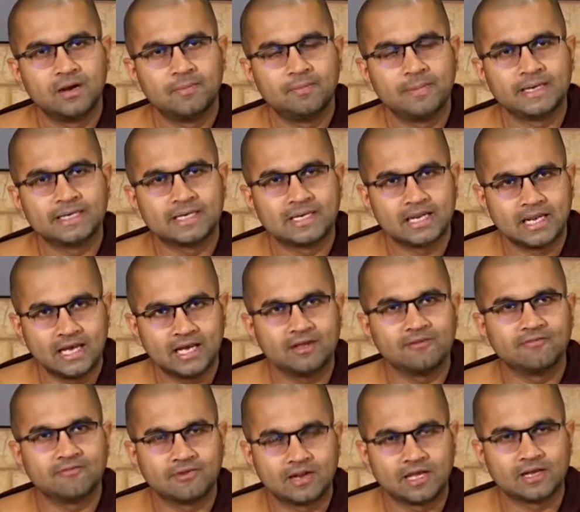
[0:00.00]
better
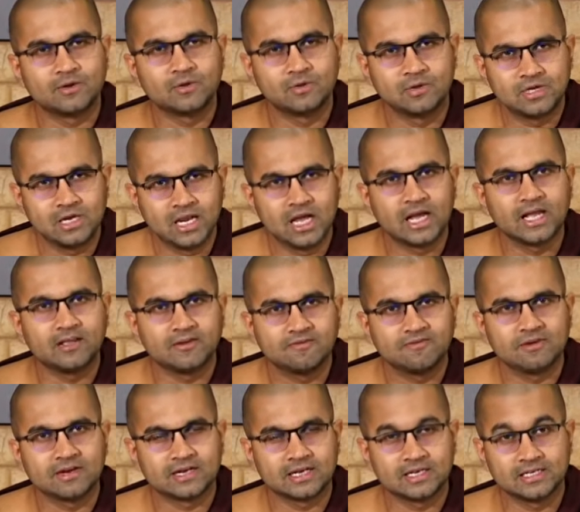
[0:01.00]
life, like good
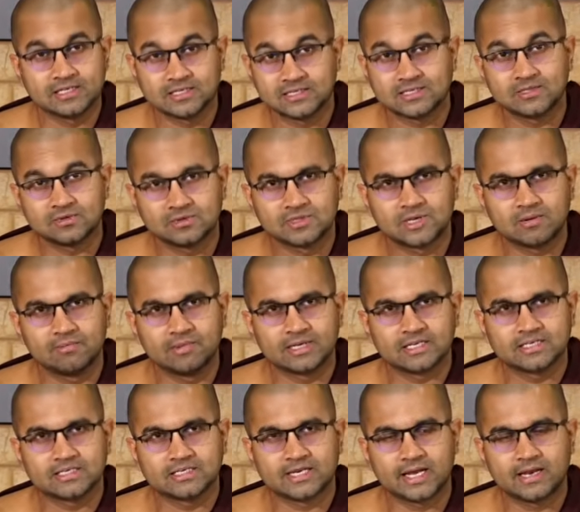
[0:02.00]
life, at least to some
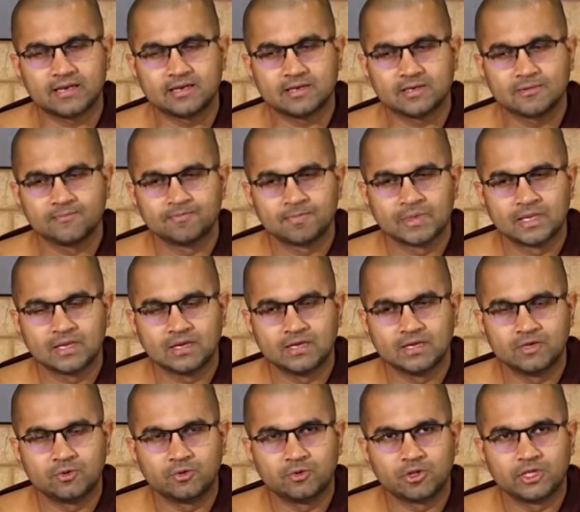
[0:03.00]
extent,
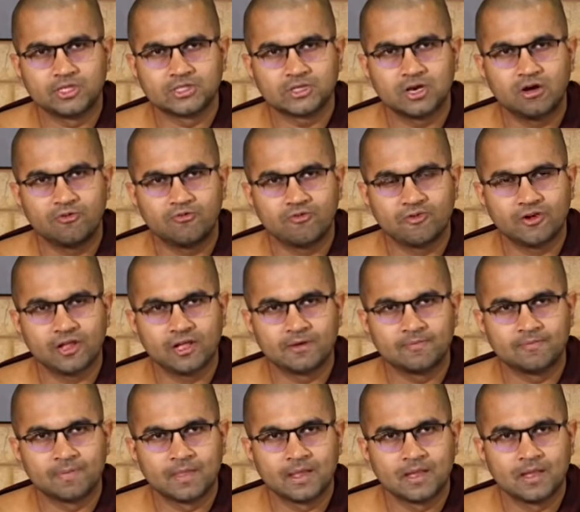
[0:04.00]
due to this offering.
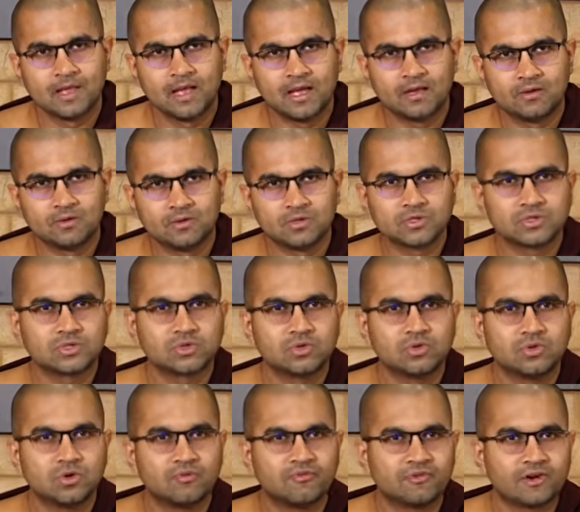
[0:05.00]
And
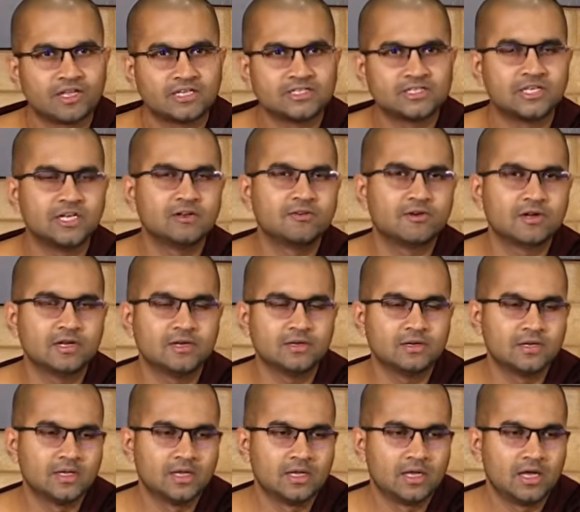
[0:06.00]
also offering children
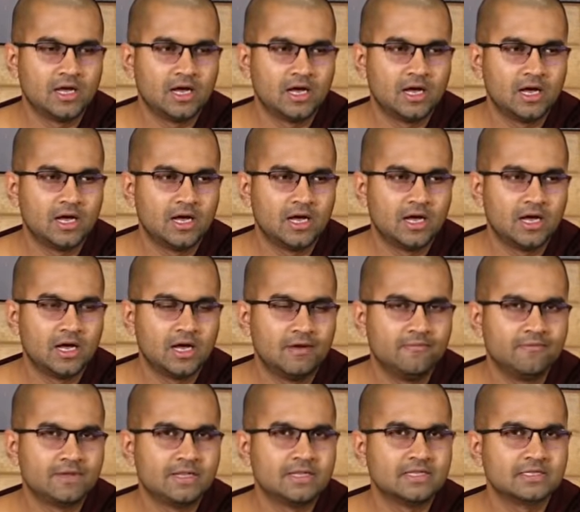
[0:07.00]

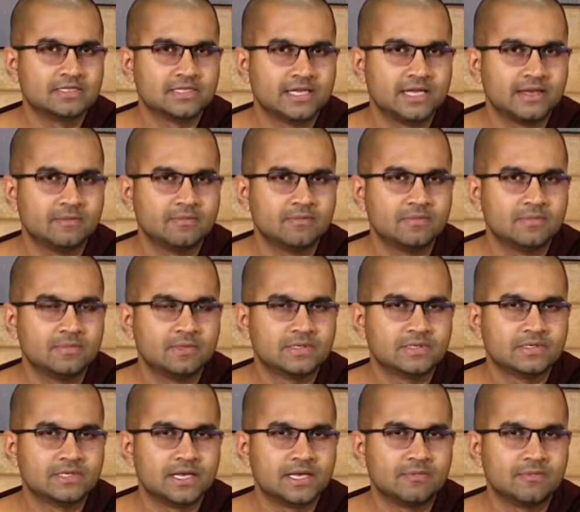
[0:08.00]
with the
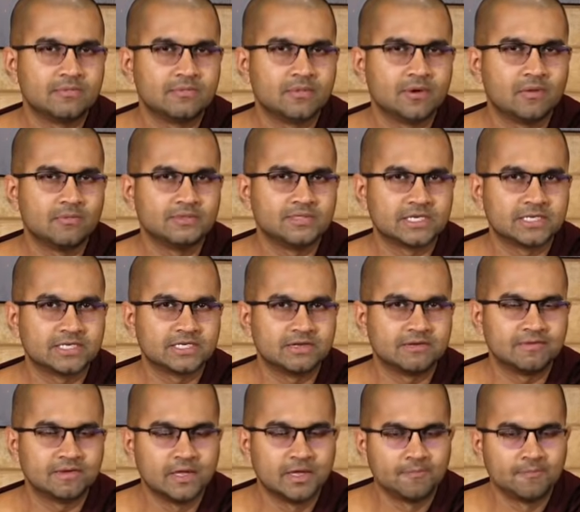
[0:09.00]
same objective.